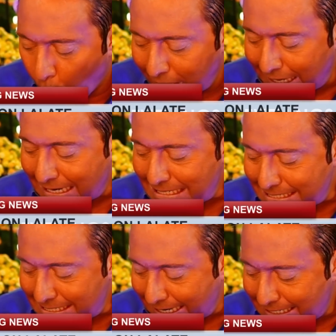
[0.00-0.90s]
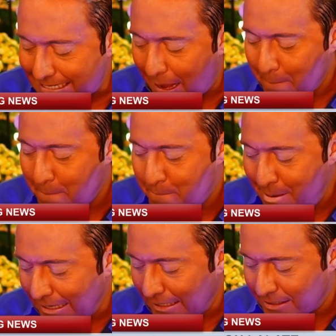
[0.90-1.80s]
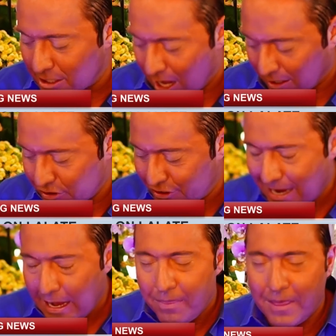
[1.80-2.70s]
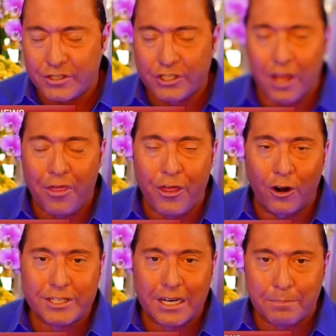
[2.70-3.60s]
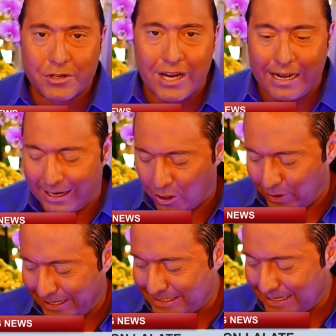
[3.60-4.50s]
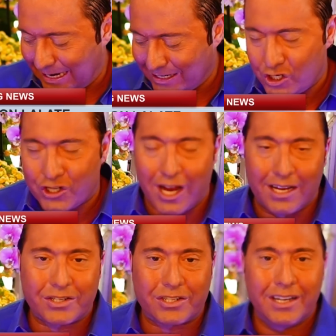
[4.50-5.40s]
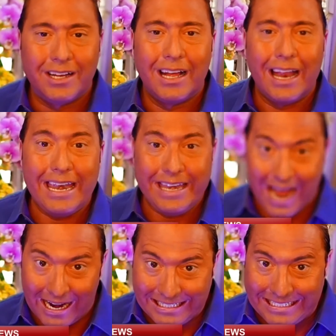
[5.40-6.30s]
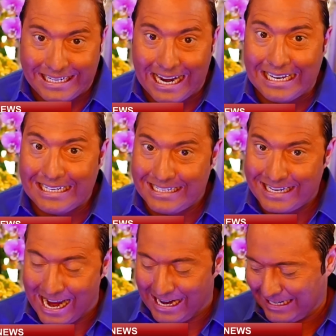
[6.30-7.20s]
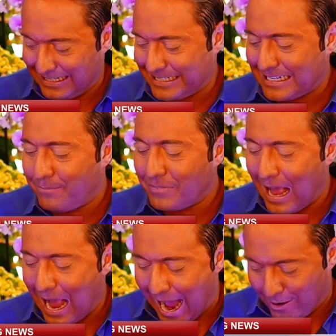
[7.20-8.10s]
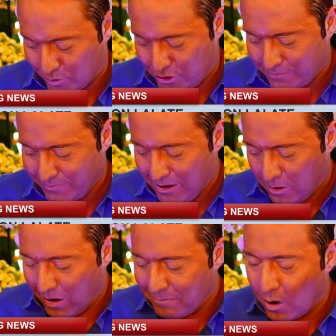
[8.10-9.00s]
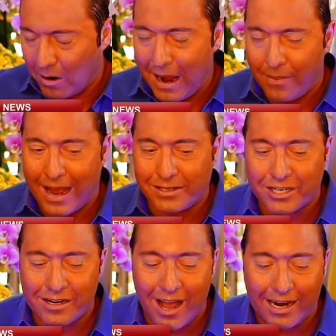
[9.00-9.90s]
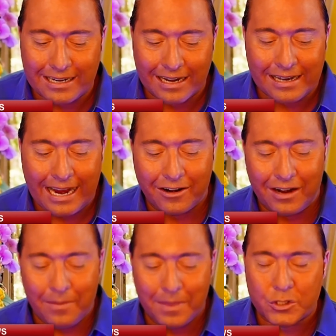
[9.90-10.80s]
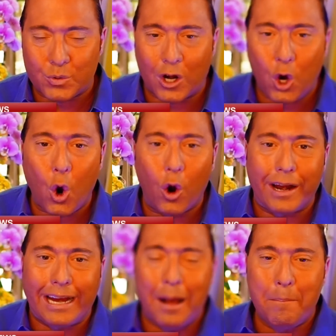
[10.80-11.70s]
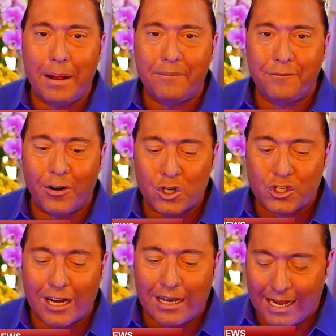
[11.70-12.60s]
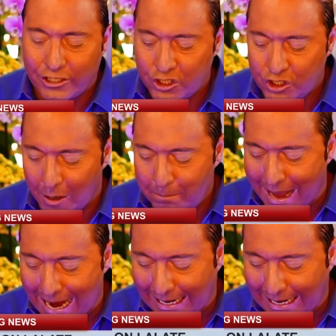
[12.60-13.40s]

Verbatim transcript: $46 billion. This is a 13% increase in just 90 days. Ouch. Well, more about that tonight later in this recording, but first let's jump